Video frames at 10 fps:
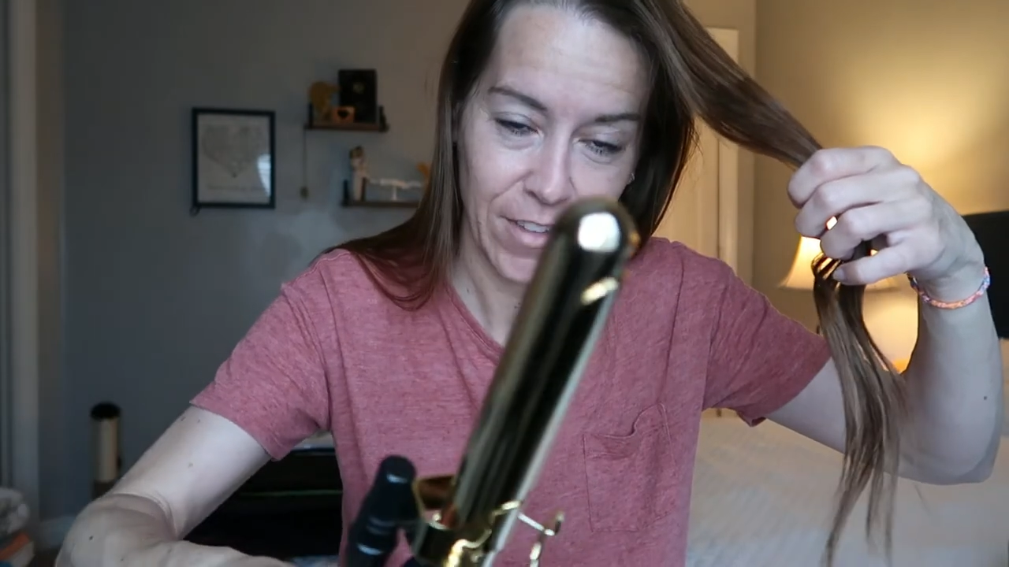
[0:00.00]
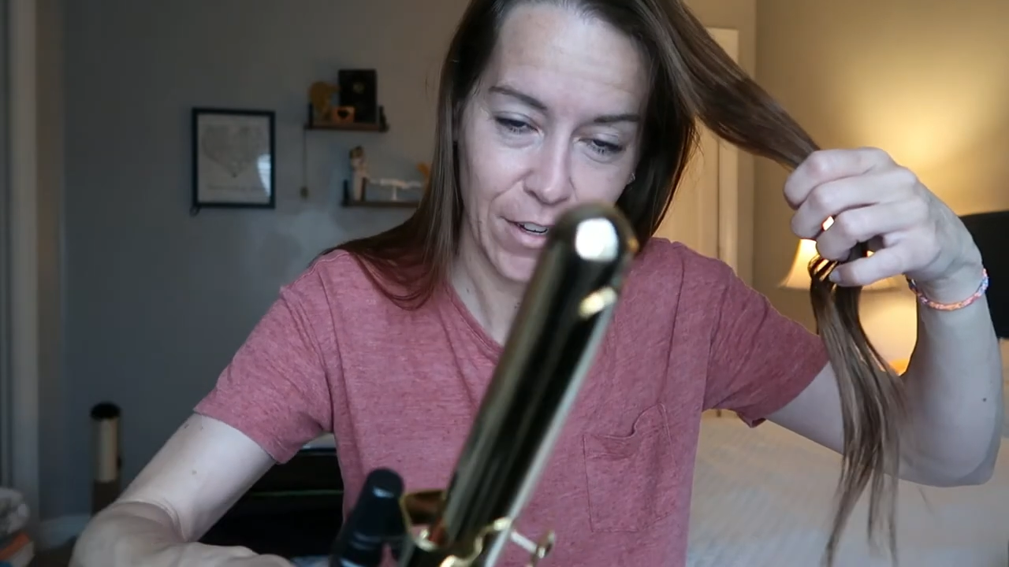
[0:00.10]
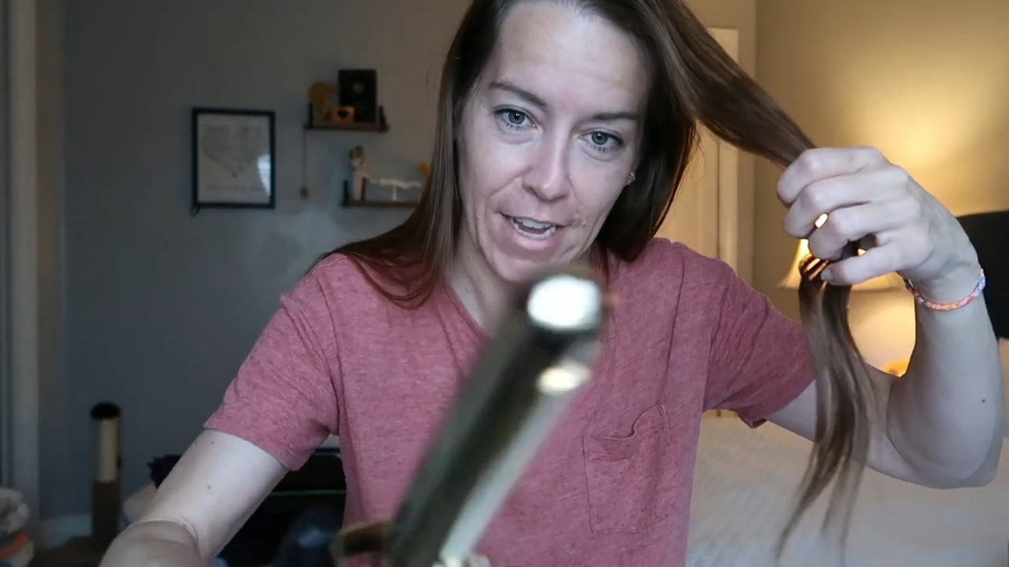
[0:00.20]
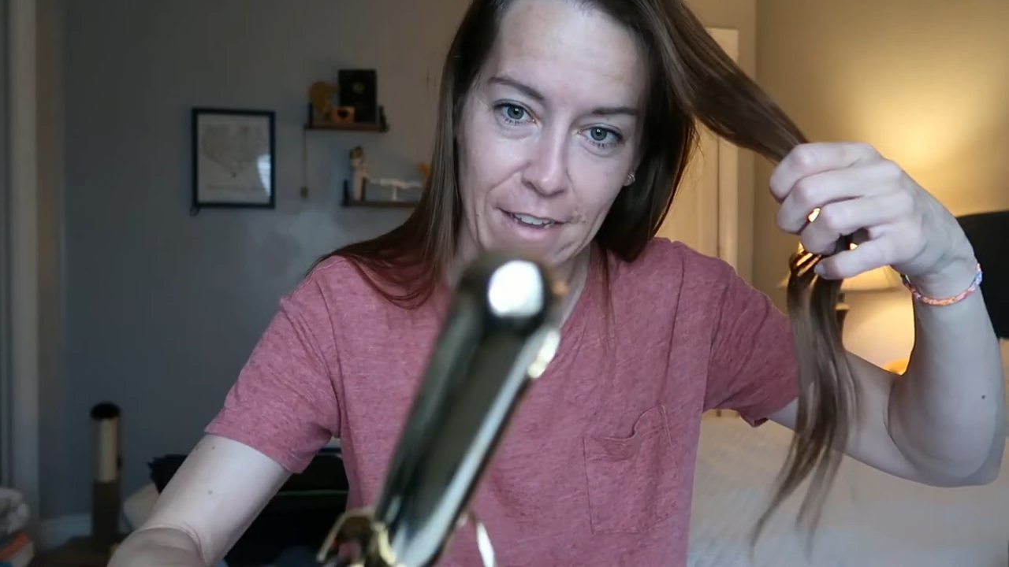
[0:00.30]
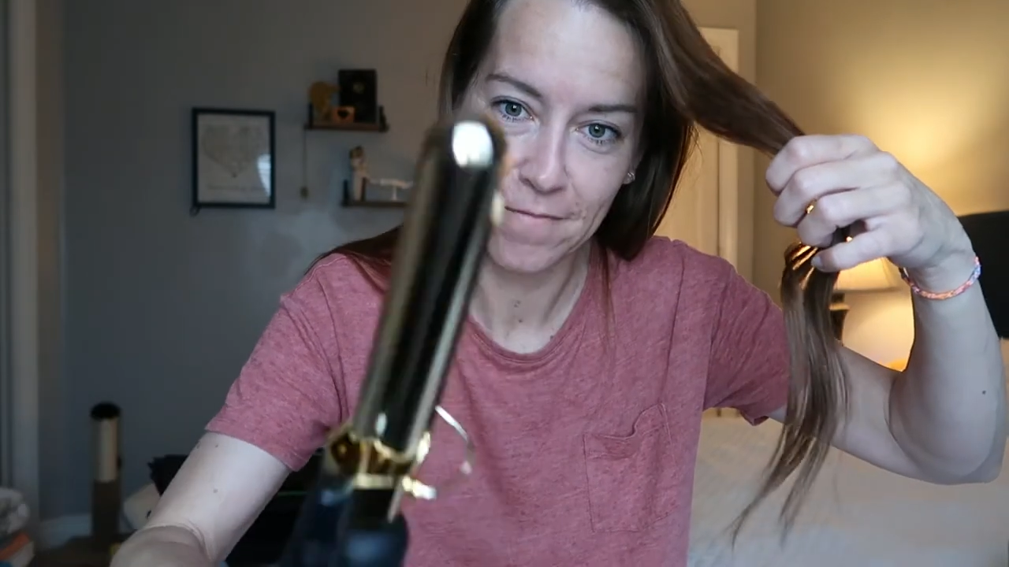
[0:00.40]

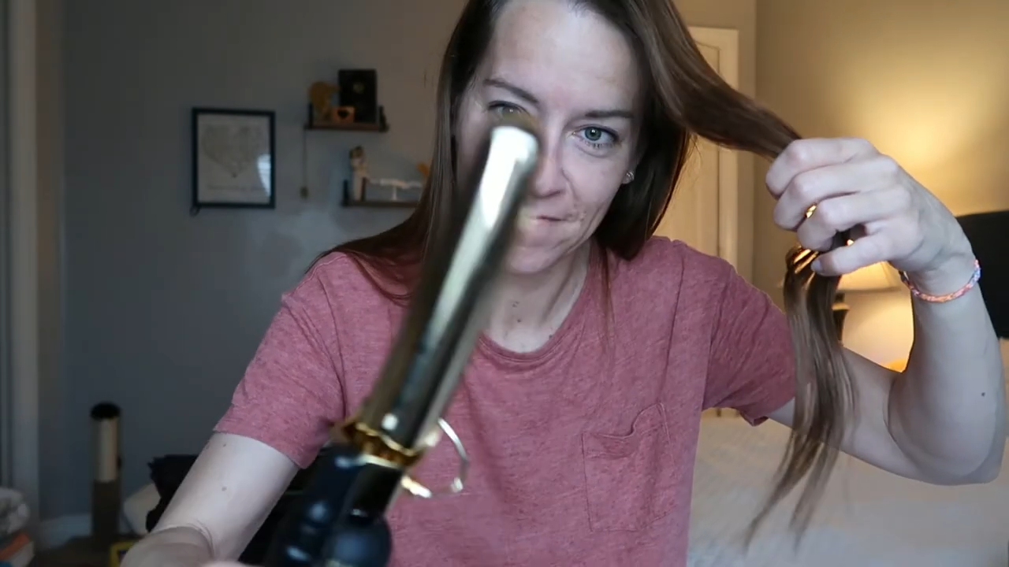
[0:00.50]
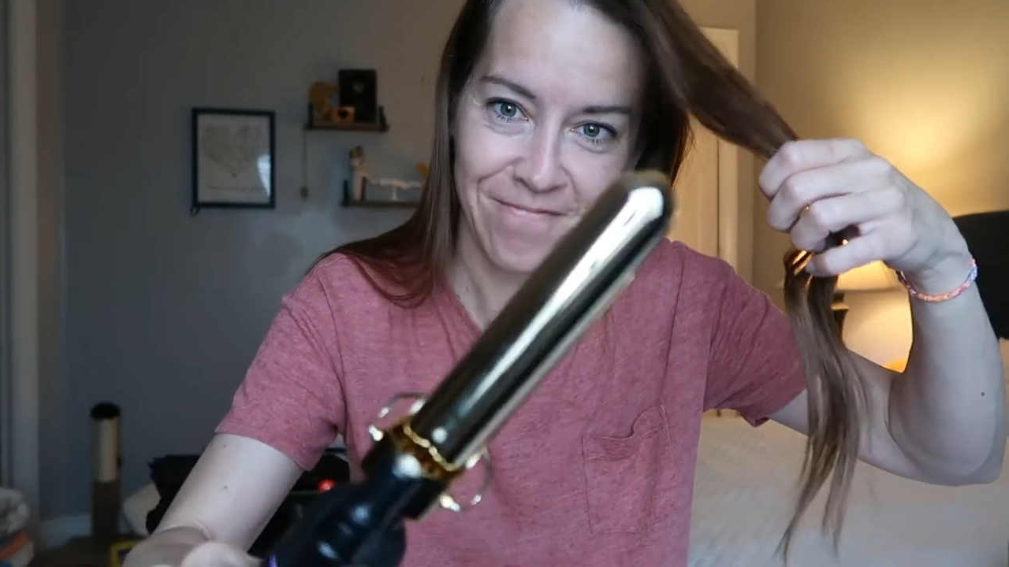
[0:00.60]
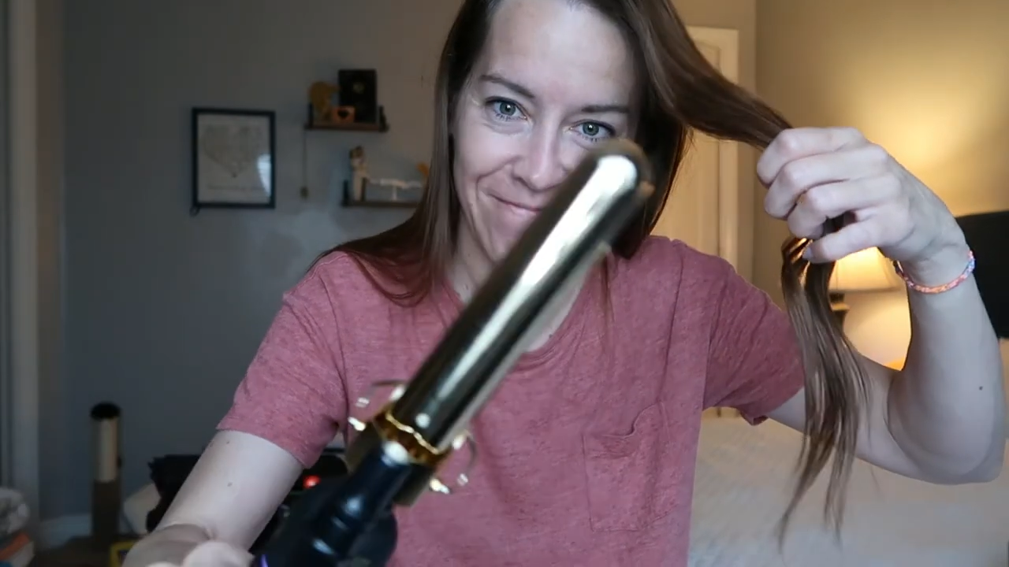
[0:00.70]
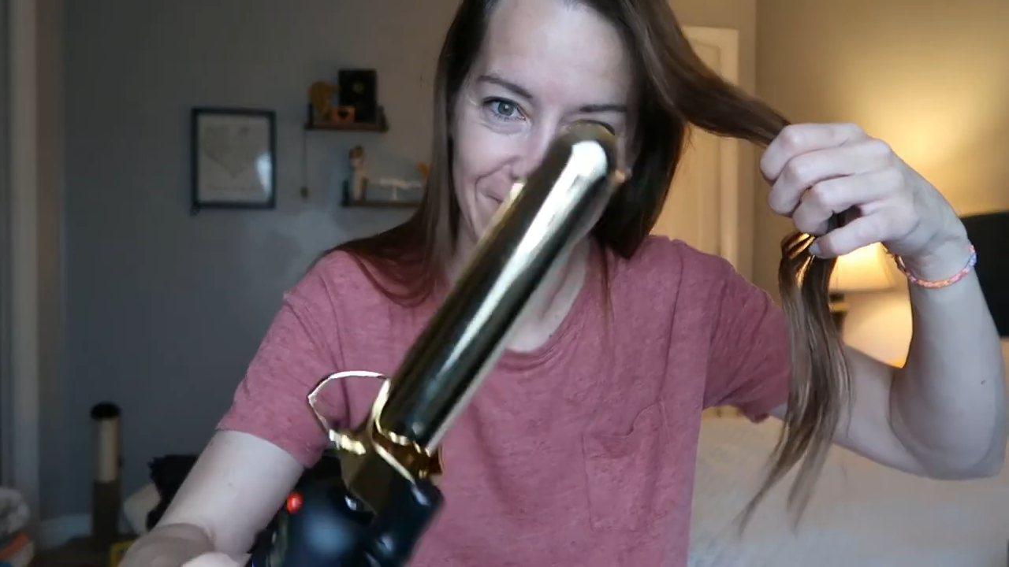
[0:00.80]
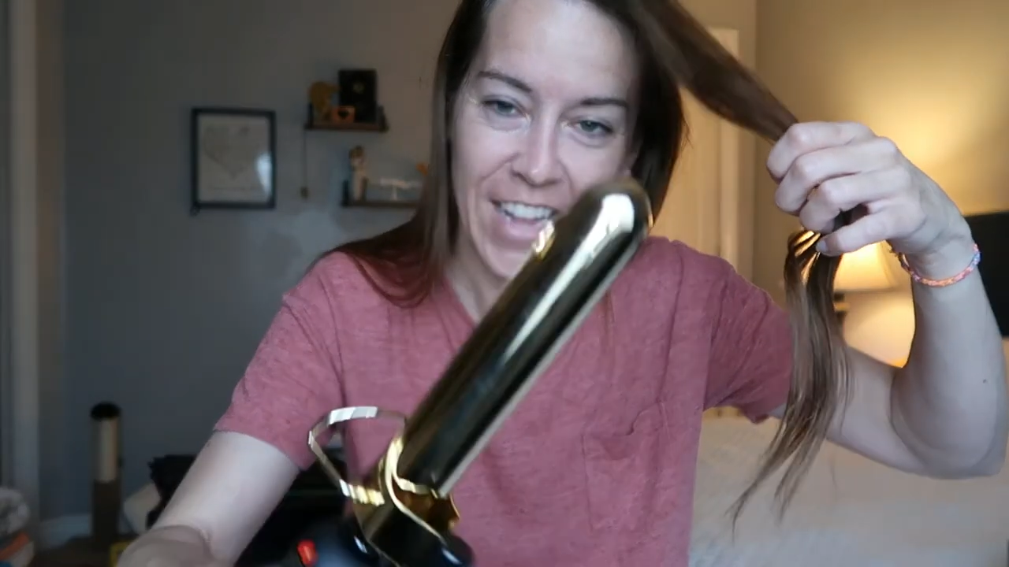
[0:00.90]
Okay,
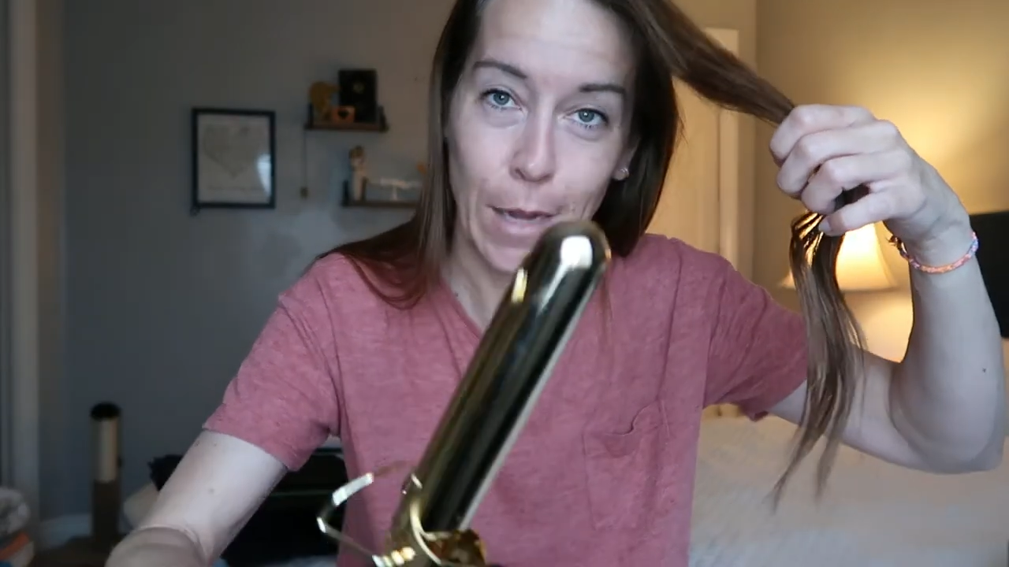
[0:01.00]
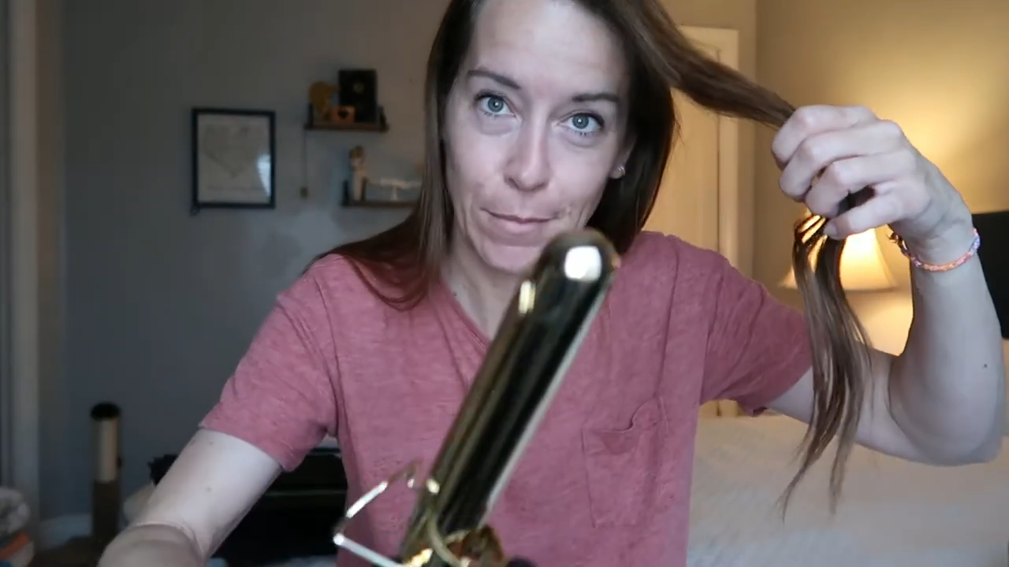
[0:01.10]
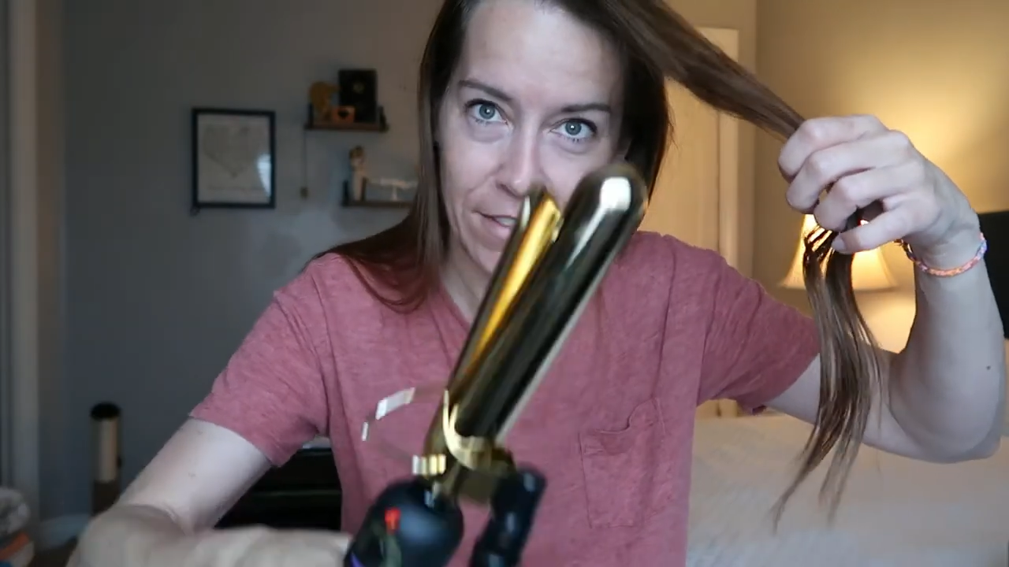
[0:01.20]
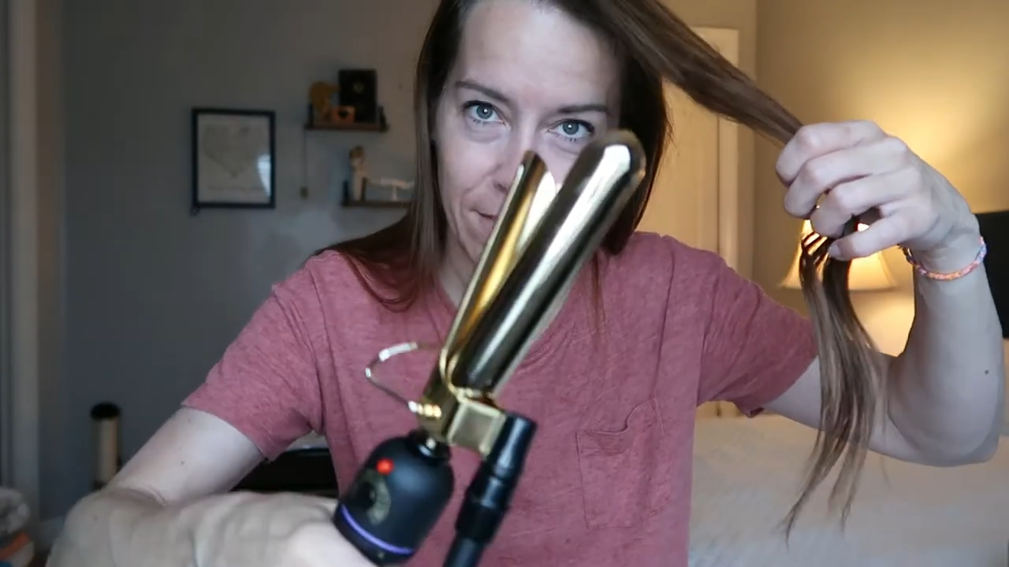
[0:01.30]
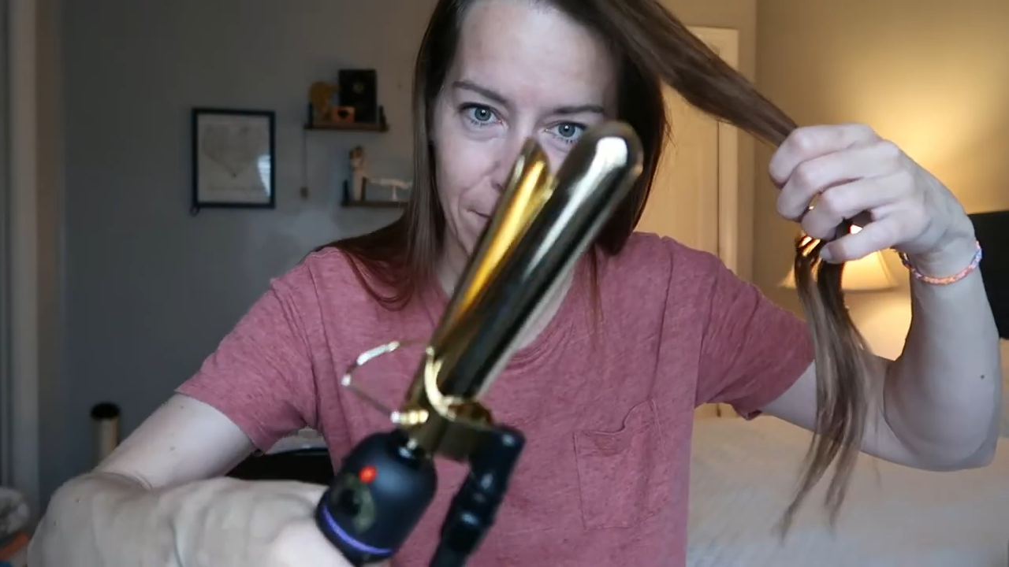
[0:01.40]
I'm,